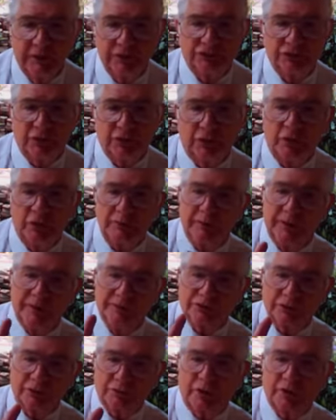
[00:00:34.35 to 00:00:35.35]
He saw him
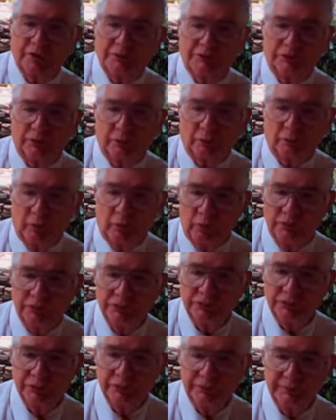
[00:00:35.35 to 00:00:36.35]
as the Christ that
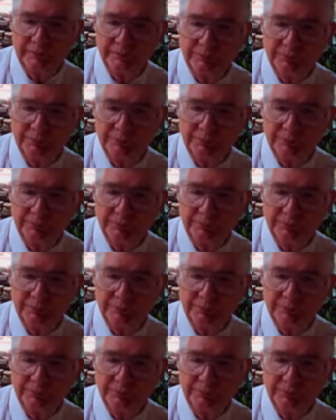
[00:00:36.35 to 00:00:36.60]
was,